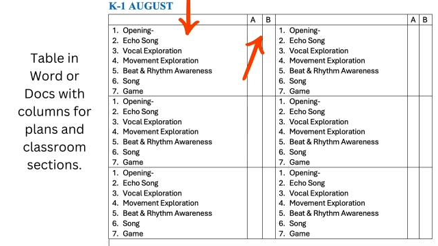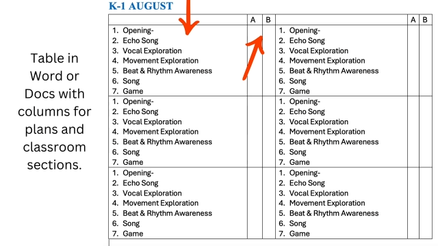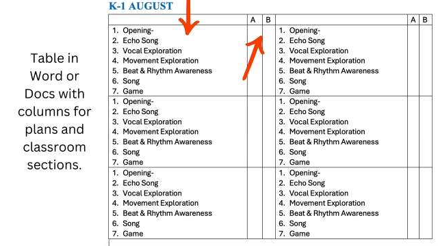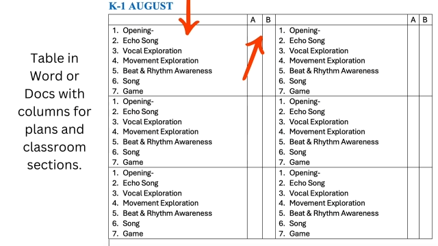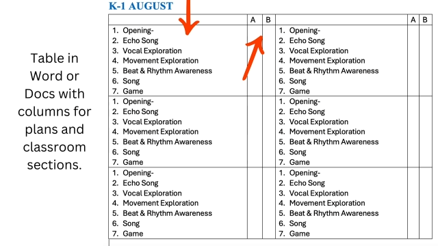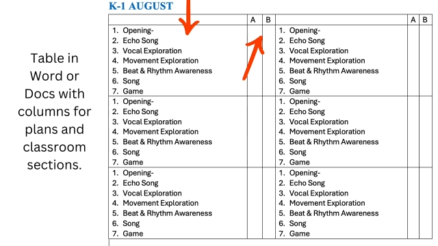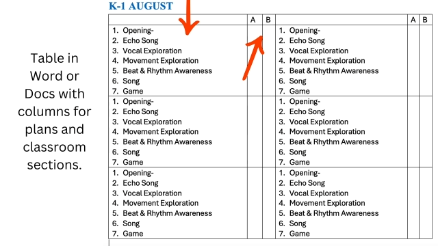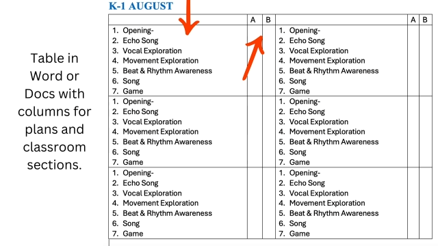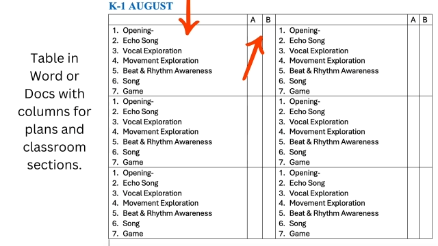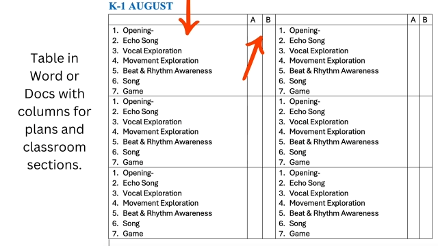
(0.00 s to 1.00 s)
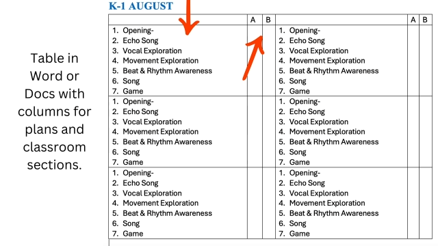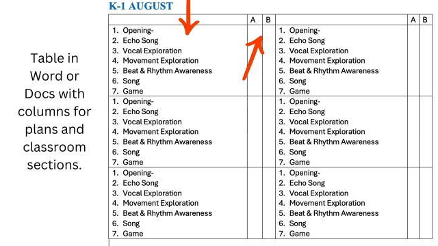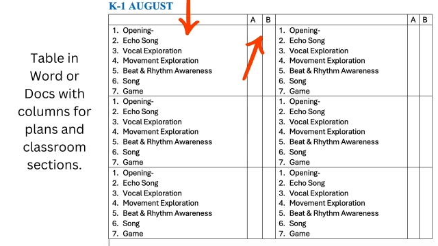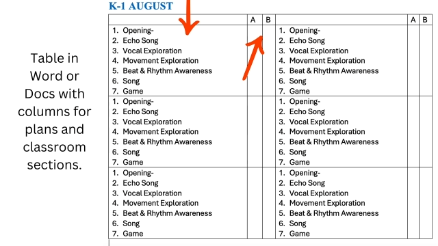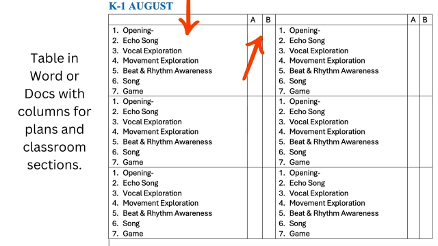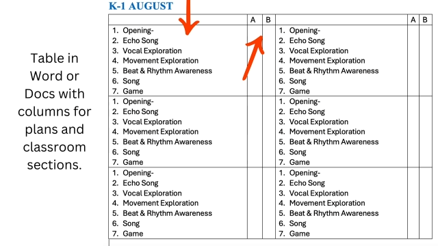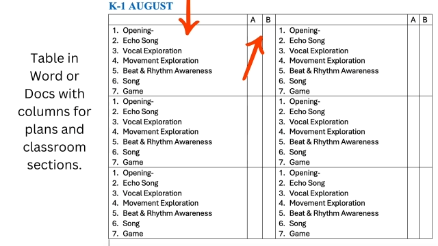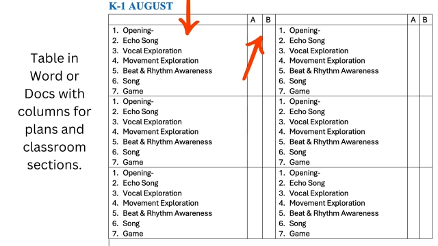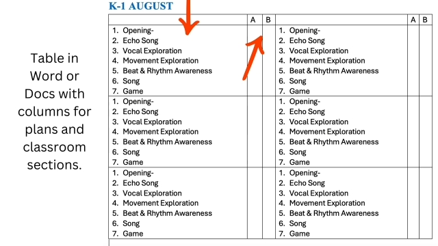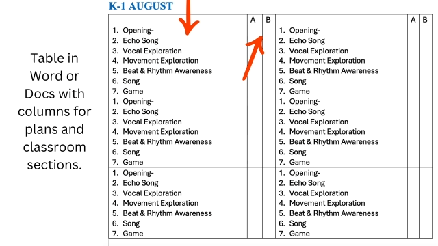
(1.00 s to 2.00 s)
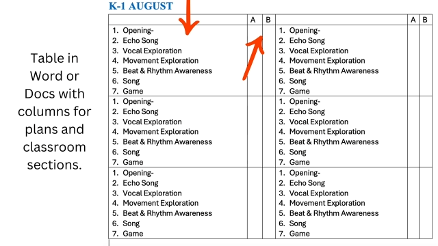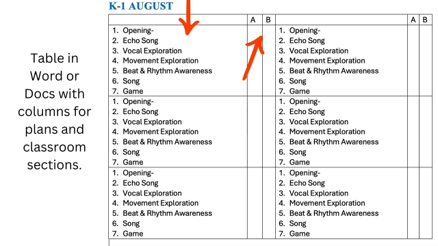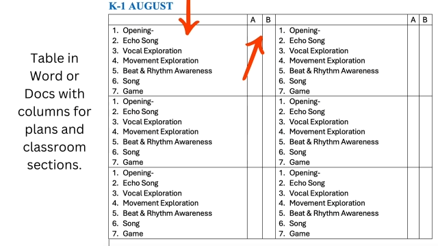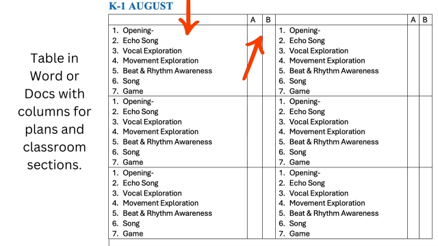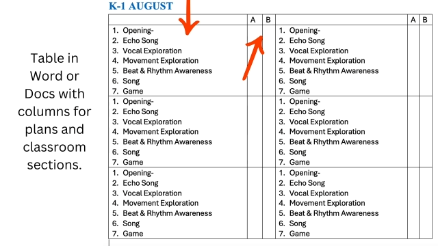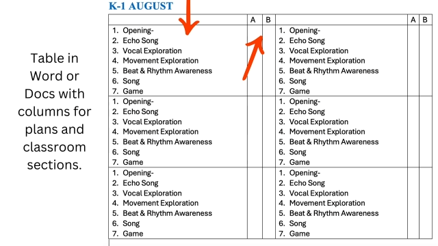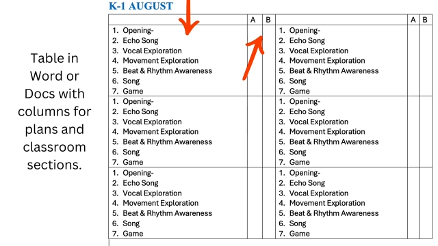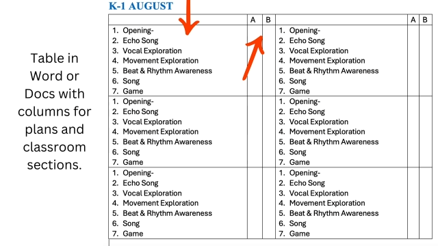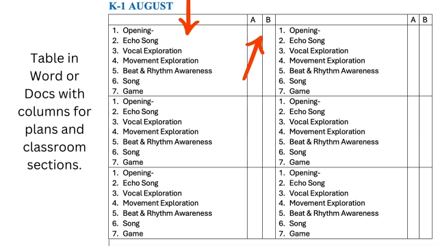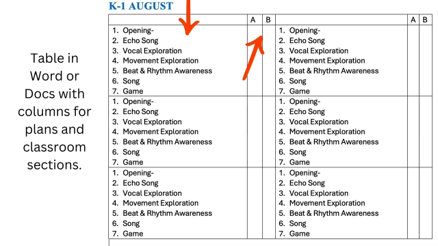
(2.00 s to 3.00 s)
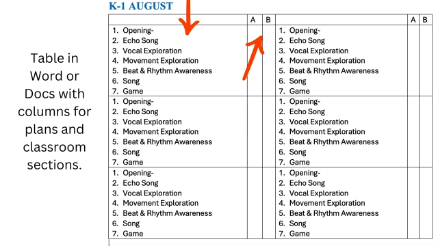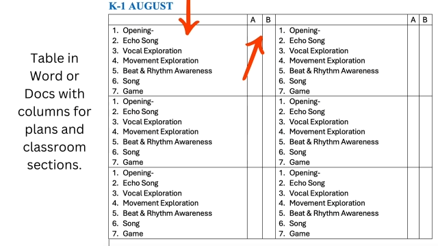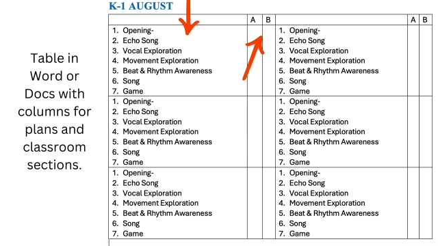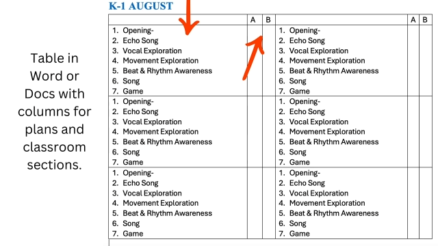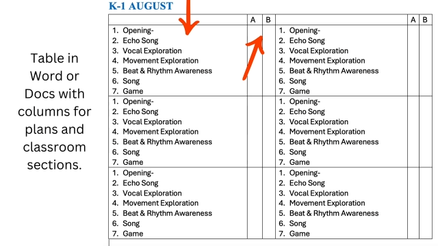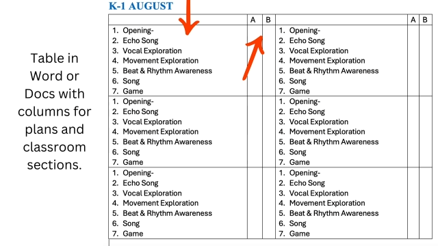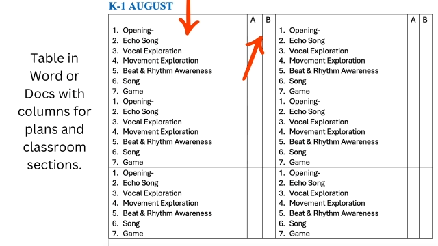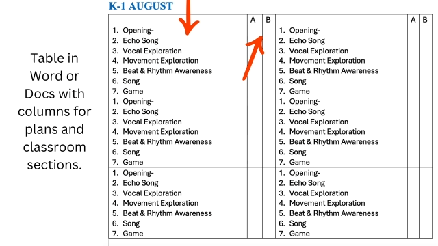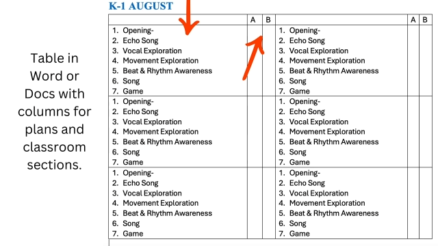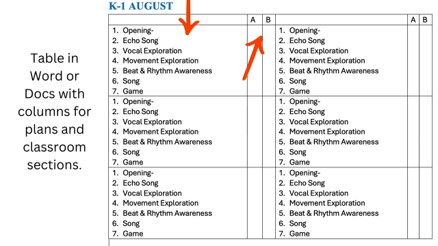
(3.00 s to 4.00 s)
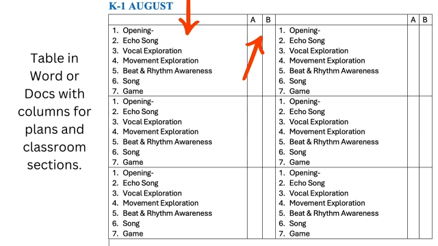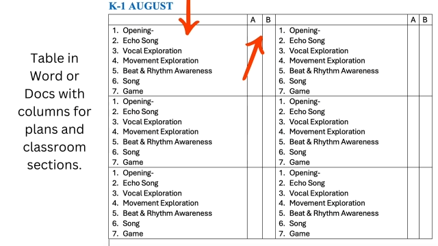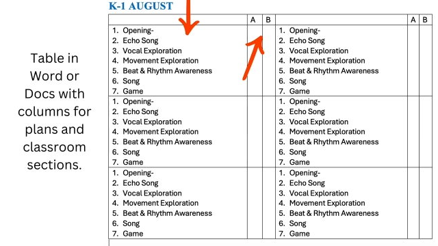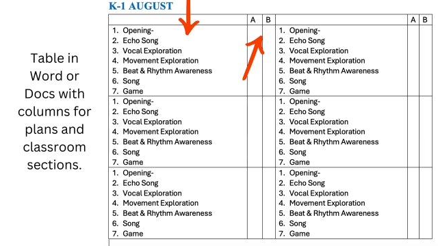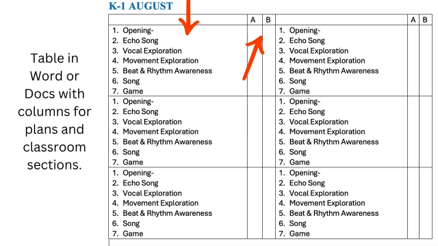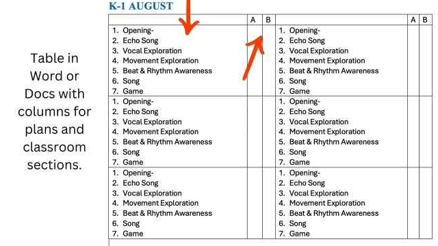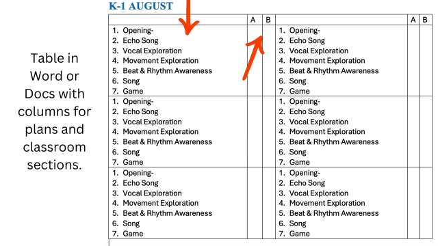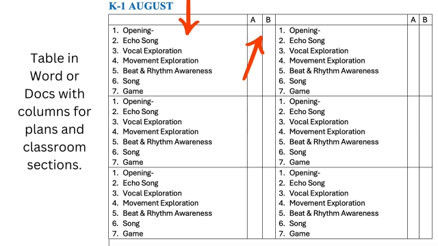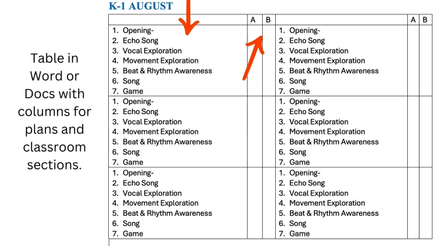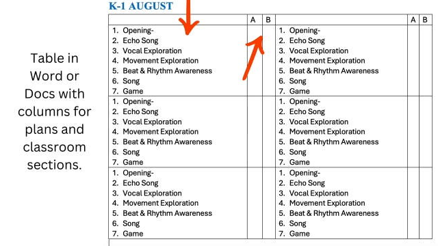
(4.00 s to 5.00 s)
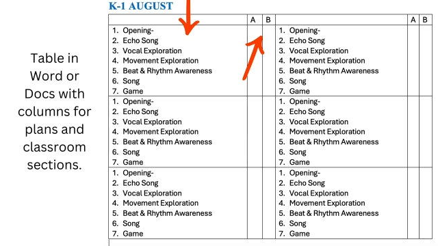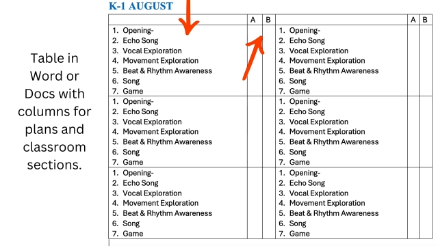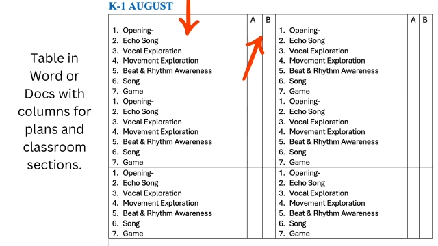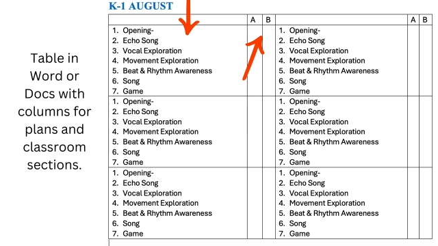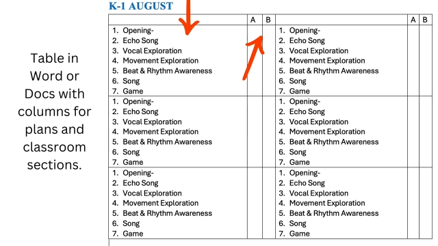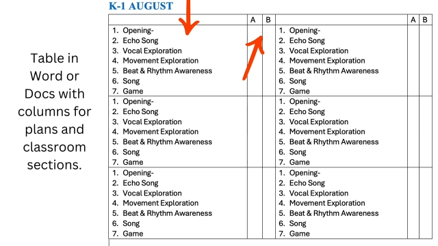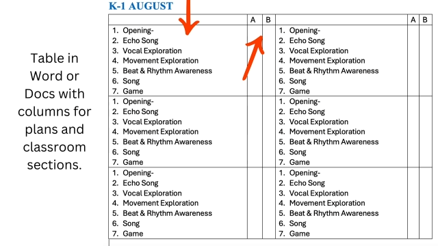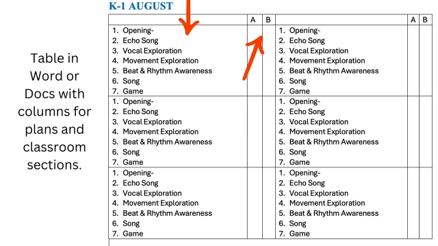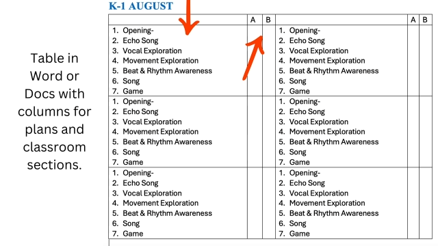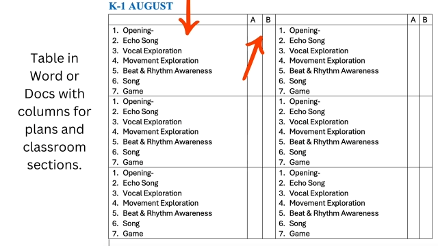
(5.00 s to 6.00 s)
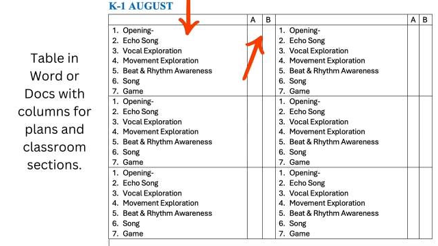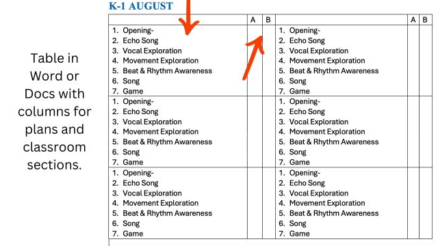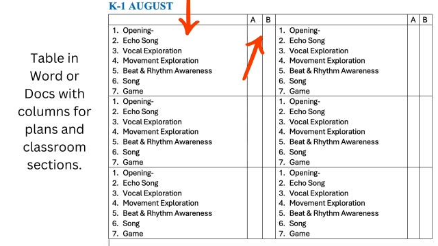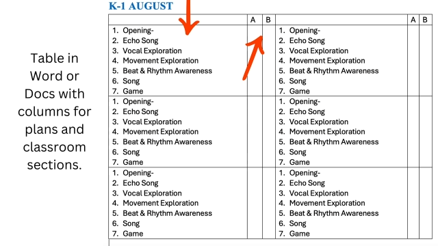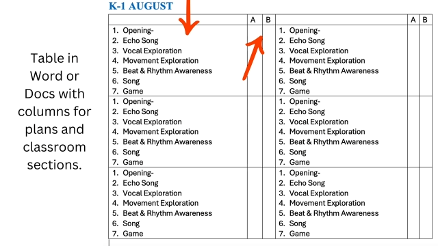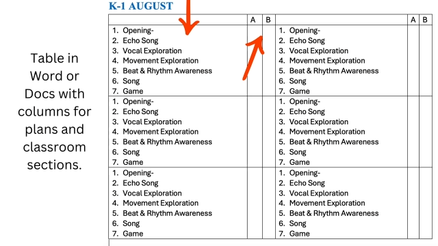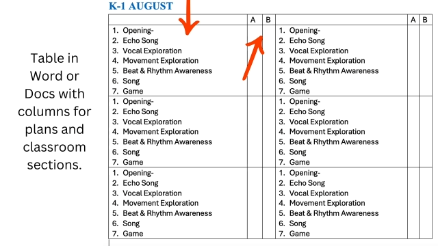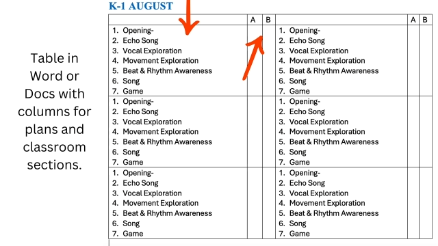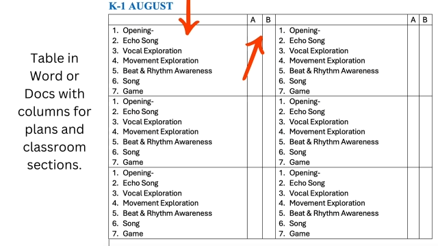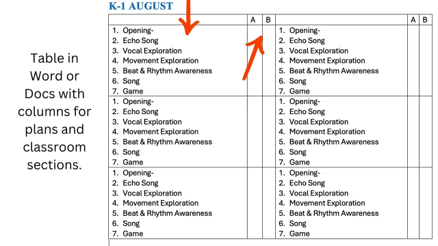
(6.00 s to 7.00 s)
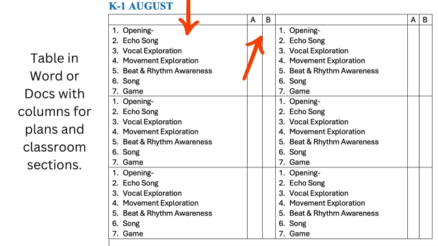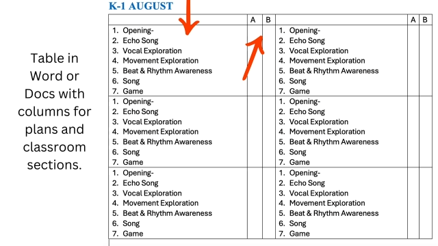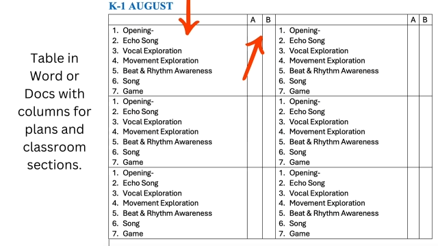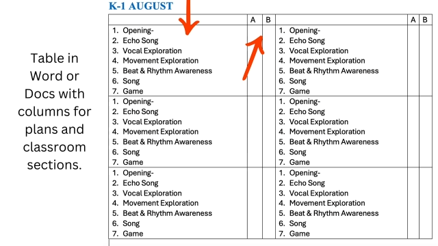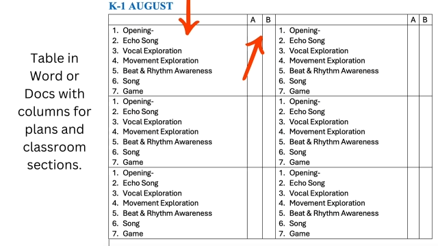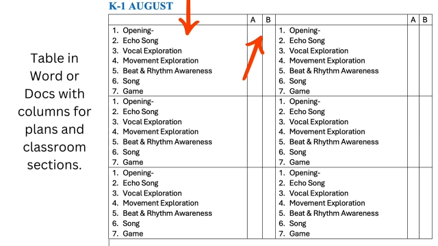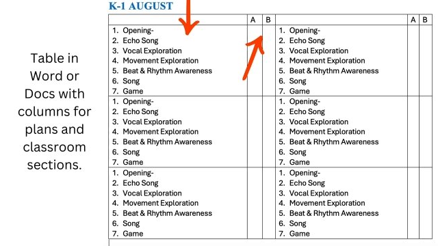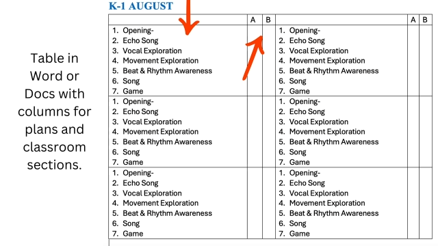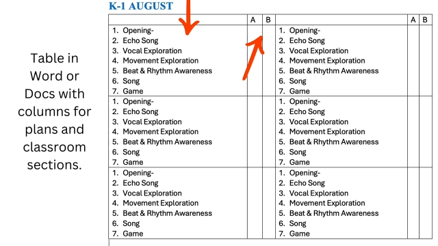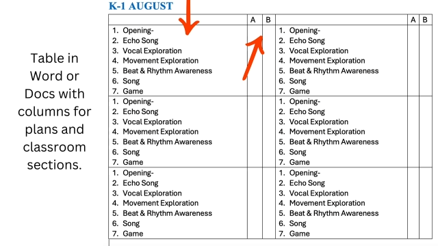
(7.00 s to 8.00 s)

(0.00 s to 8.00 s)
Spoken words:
Nobody's mouth can be seen.